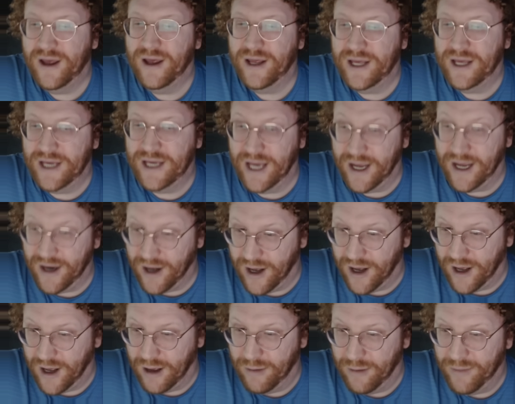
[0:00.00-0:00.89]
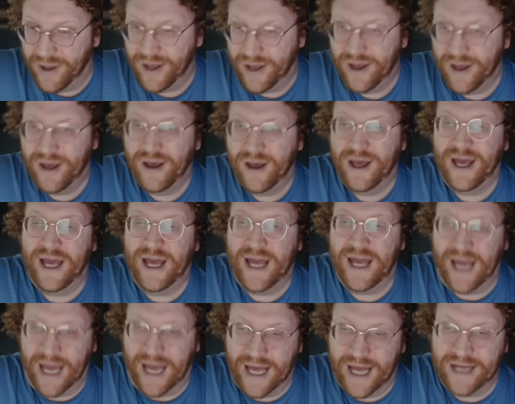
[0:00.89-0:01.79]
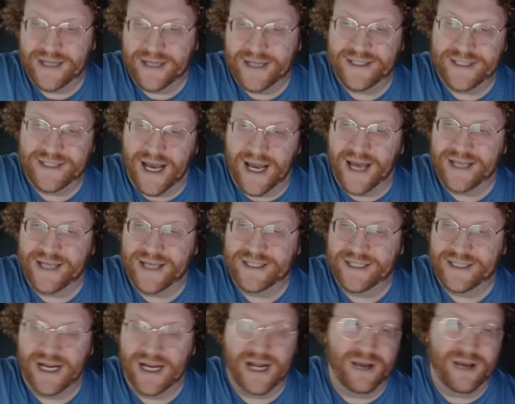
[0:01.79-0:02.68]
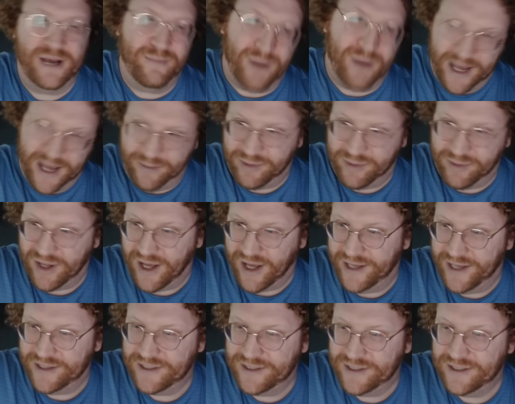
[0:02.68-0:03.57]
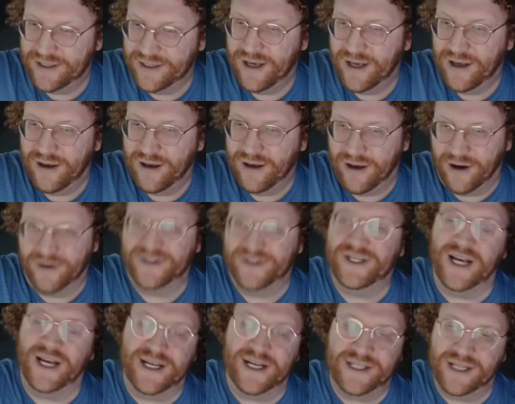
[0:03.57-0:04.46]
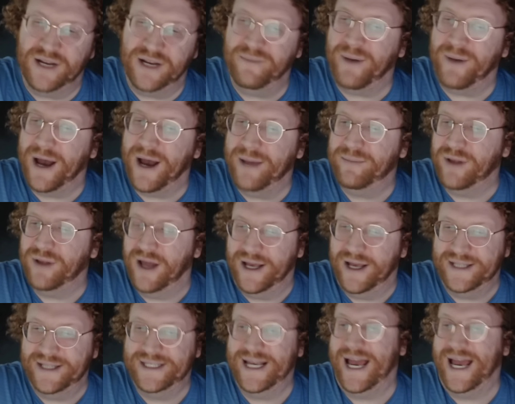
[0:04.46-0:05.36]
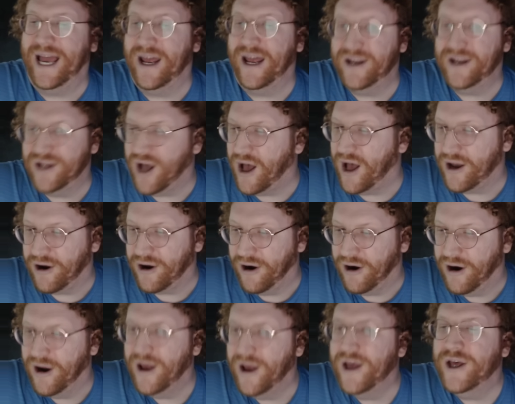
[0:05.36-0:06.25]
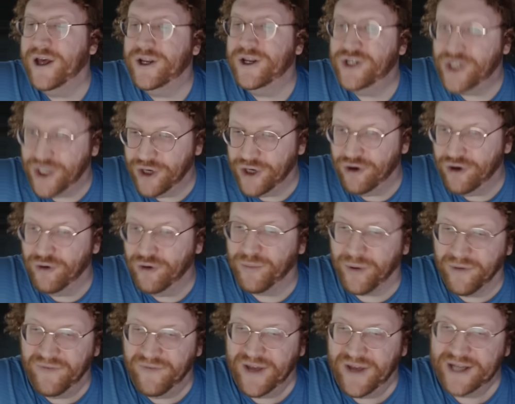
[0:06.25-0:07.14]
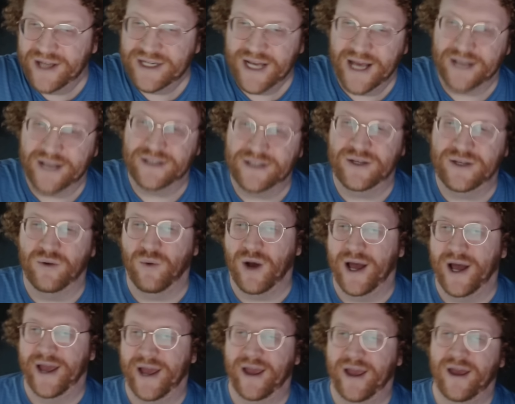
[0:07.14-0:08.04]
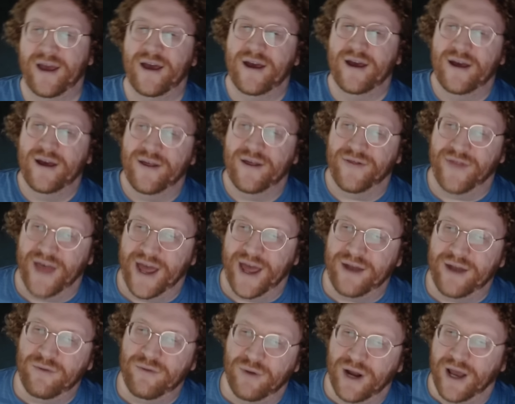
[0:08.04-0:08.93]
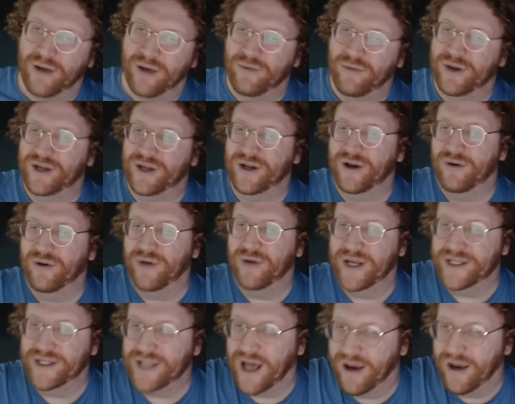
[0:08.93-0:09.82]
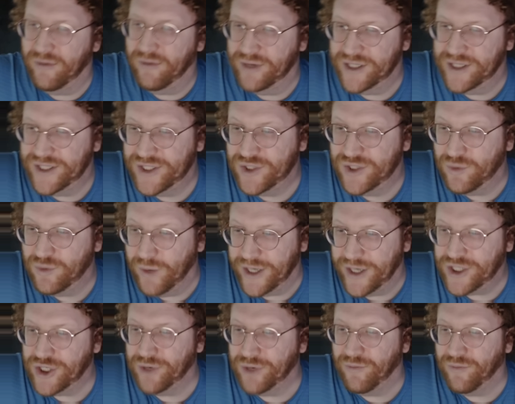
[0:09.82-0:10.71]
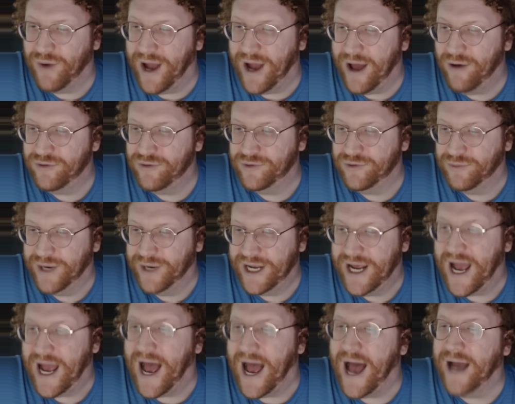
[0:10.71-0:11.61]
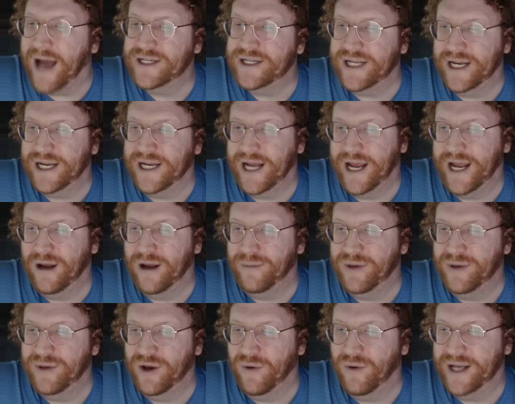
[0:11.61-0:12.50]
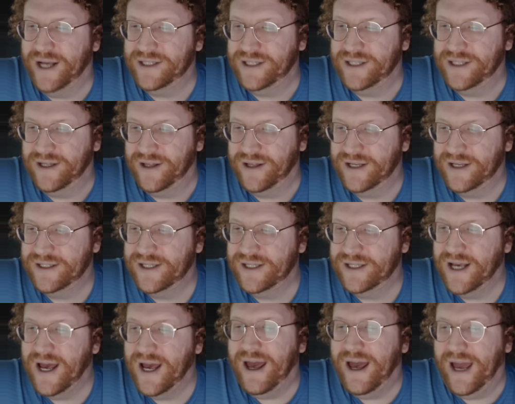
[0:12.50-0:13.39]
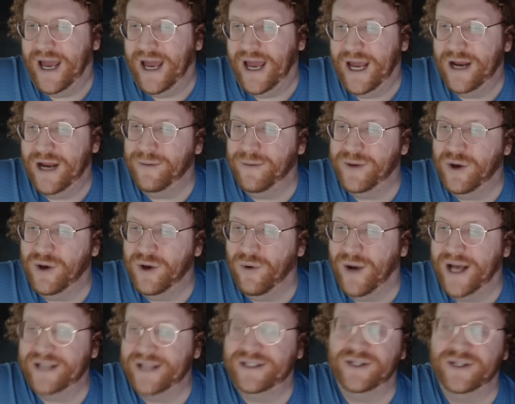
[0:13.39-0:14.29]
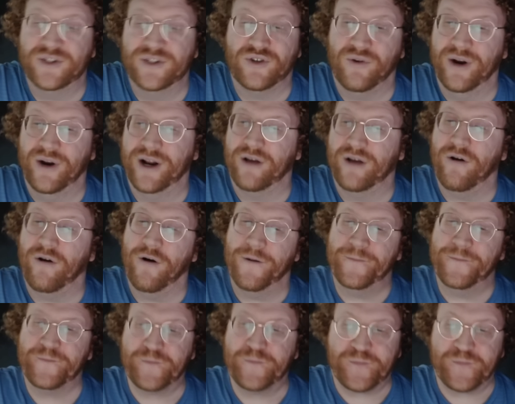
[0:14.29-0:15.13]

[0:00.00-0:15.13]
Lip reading: GitHub, and CI/CD pipelines. Or CI/CD pipelines and Docker to prevent X and Y. Then what I would do is I would switch around React and AWS in this. AWS is critical.